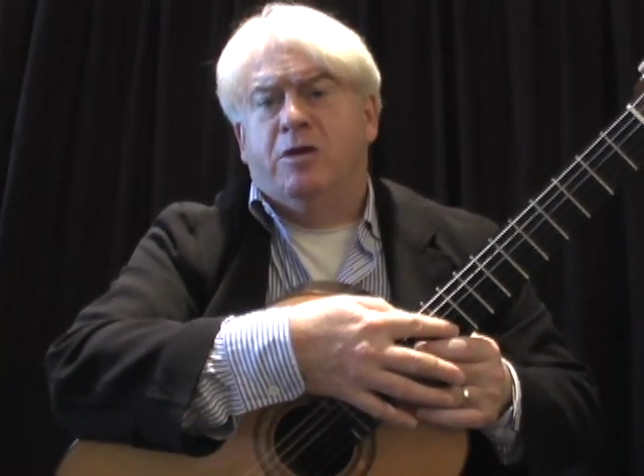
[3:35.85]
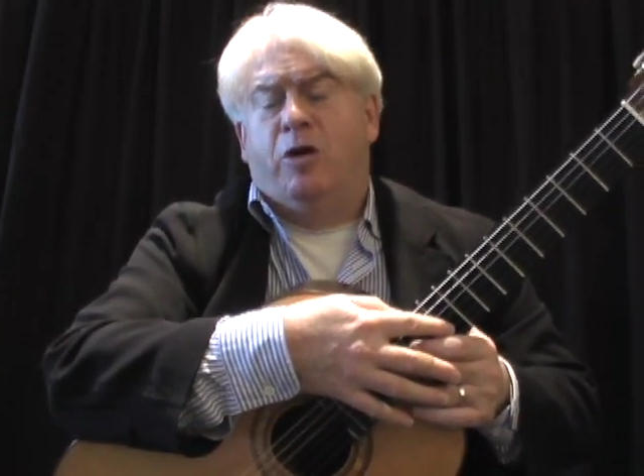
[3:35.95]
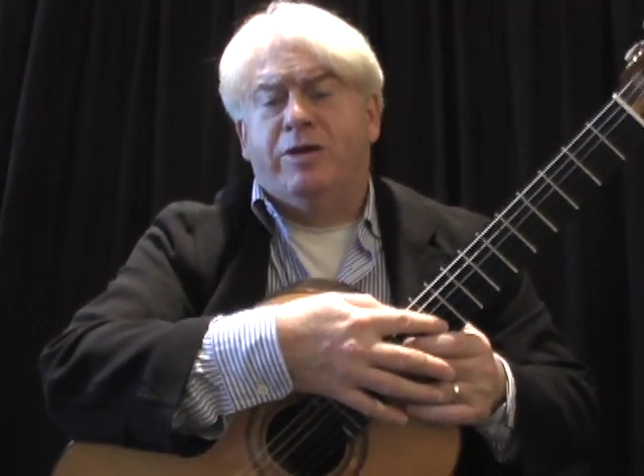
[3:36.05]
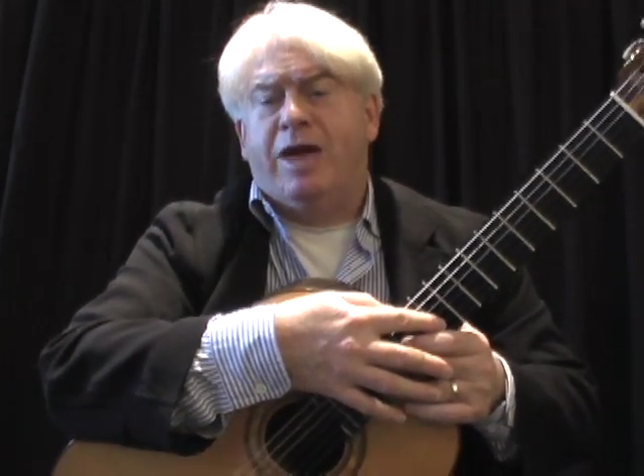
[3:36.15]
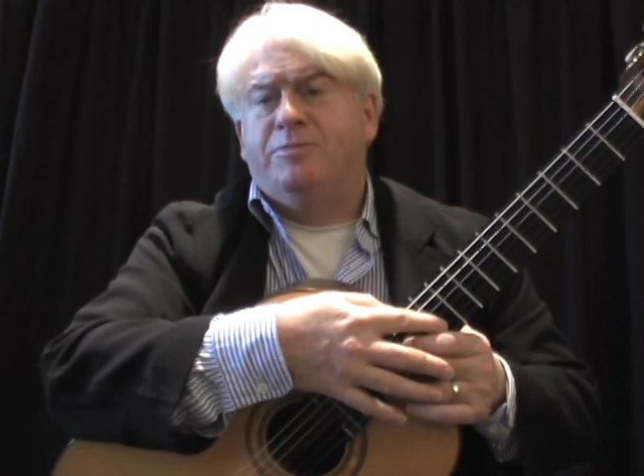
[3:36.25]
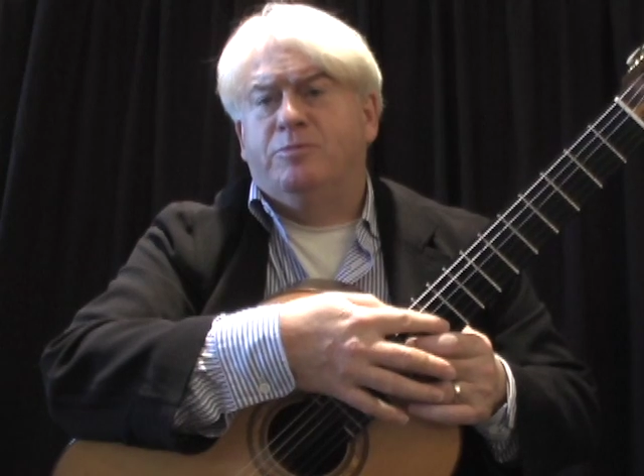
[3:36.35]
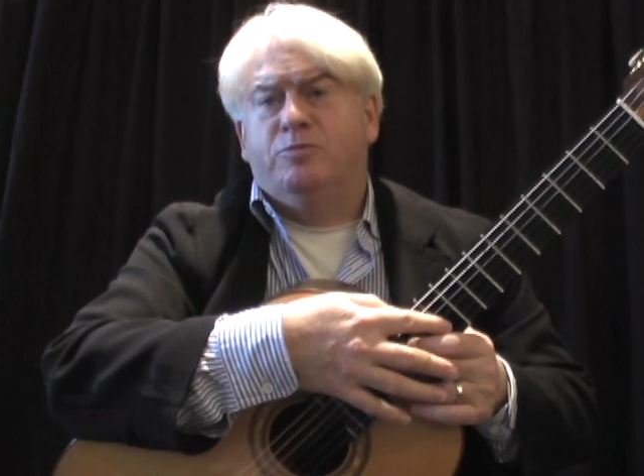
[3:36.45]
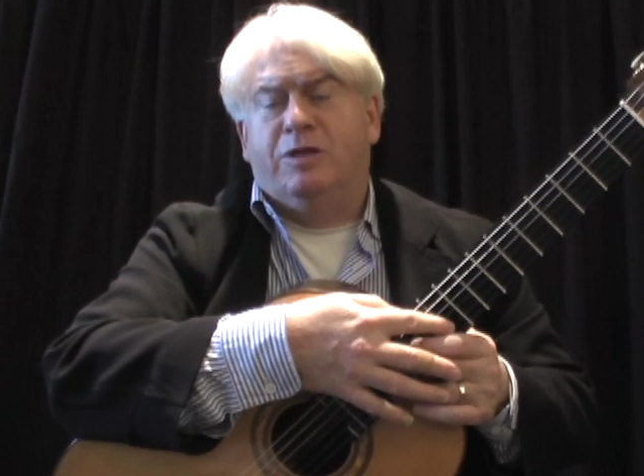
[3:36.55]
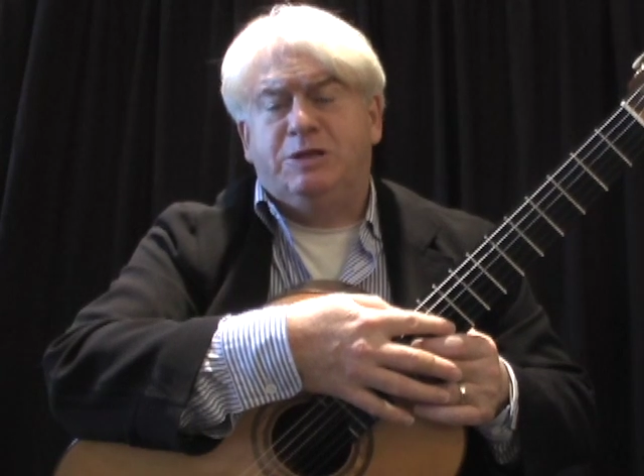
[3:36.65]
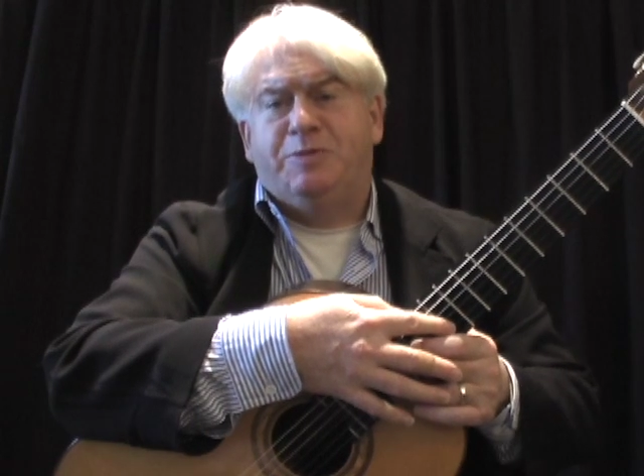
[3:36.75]
Okay,
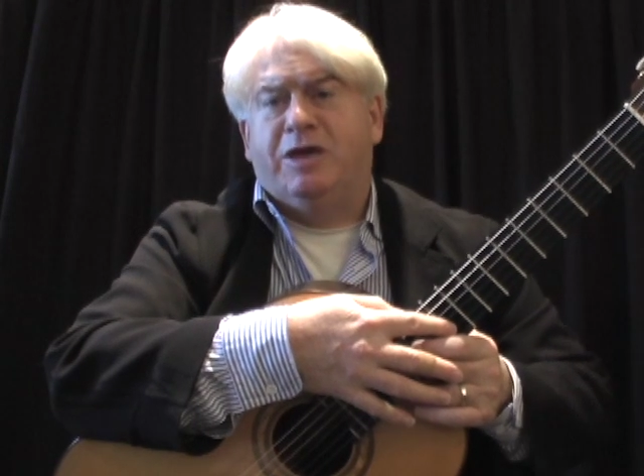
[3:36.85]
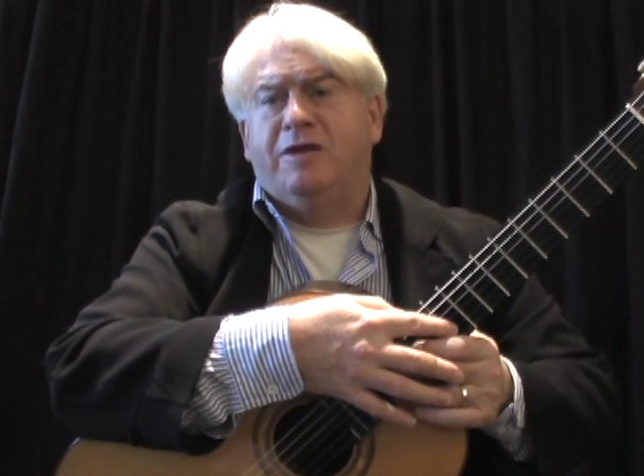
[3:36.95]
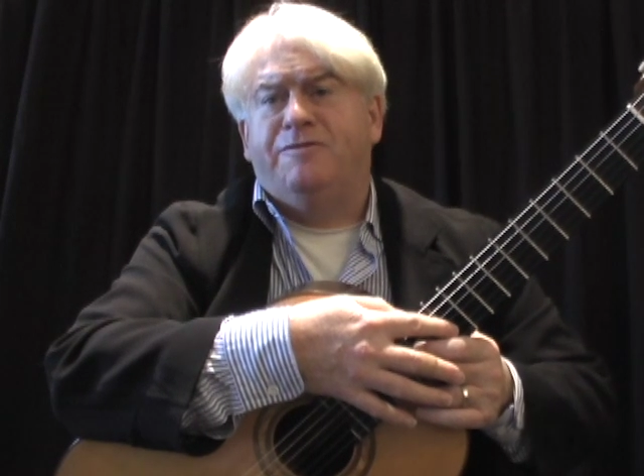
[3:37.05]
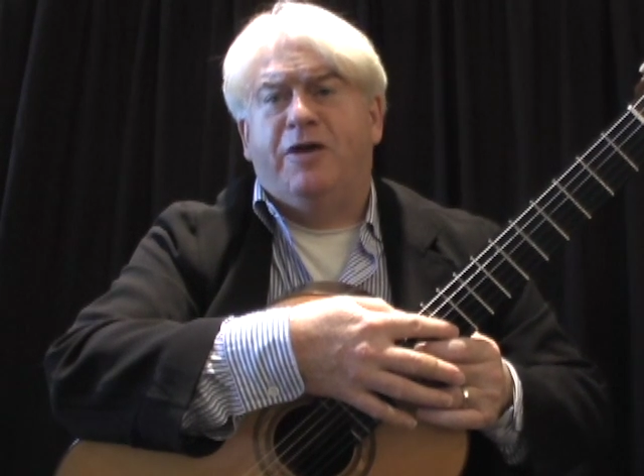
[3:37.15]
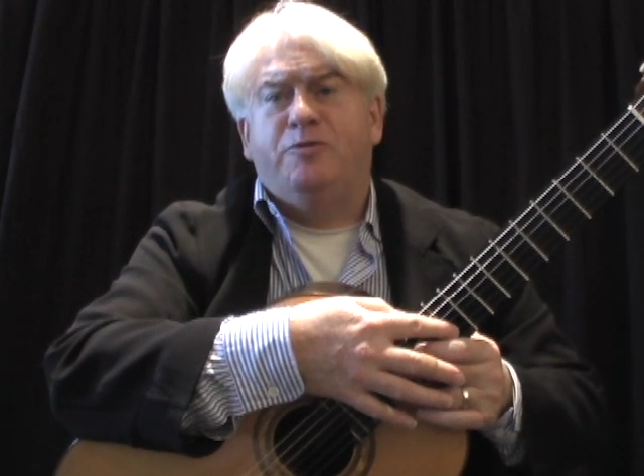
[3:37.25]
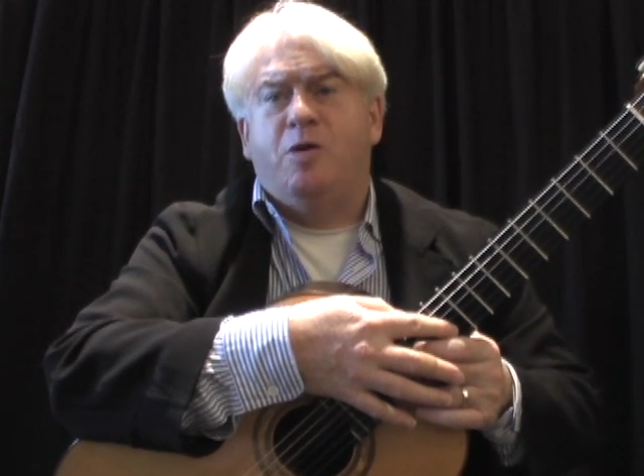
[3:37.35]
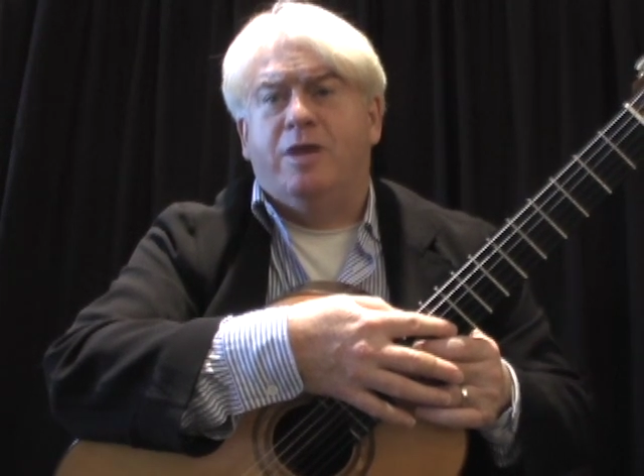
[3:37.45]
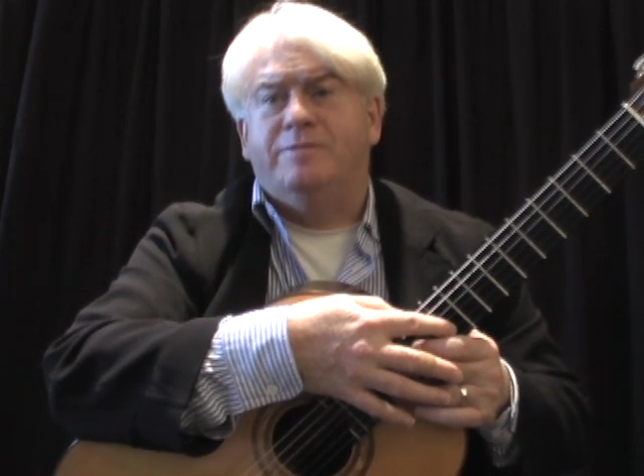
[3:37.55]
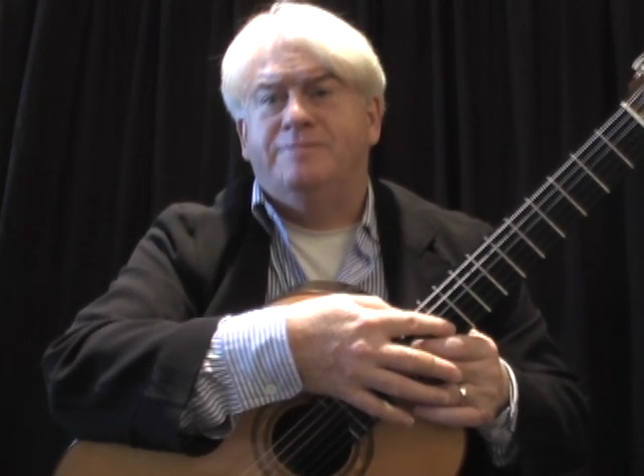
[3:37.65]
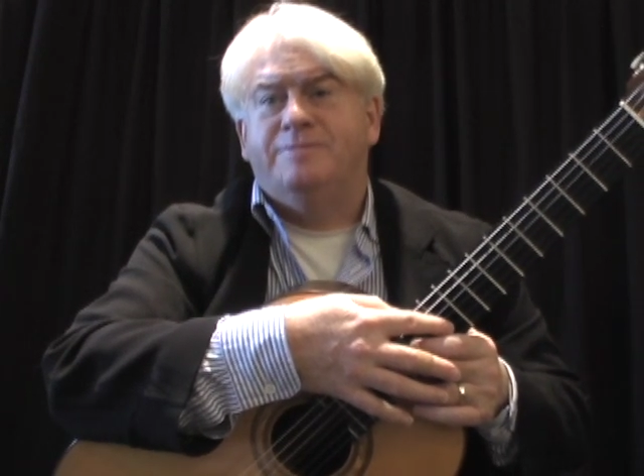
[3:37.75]
well let's begin phase
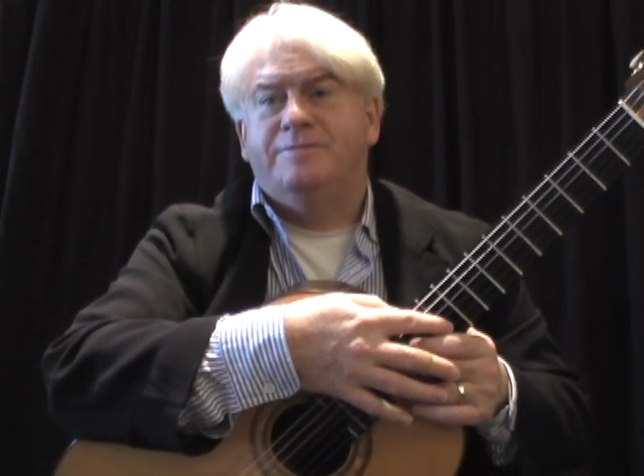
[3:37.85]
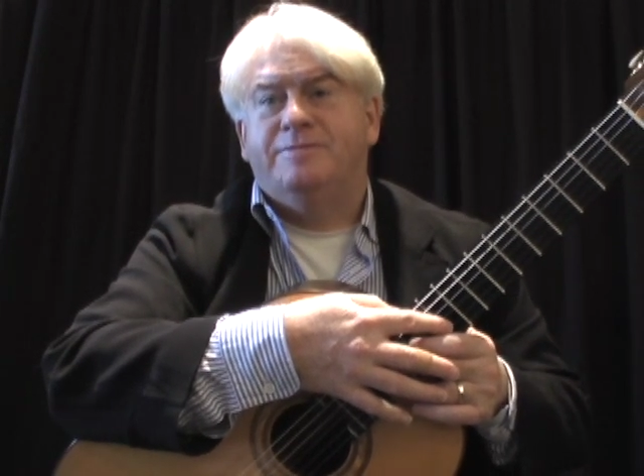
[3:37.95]
one.